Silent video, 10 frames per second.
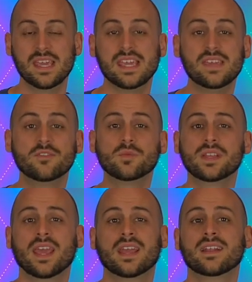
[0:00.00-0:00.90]
Even
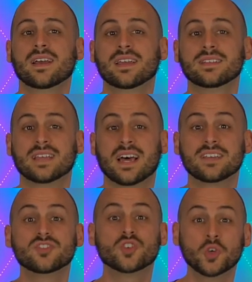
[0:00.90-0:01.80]
when Hananiah
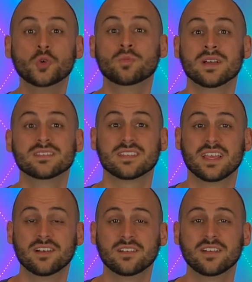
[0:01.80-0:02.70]
dies two months
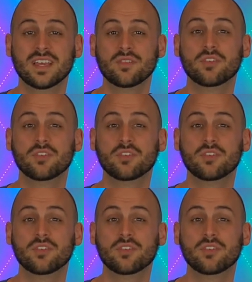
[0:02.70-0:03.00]
later,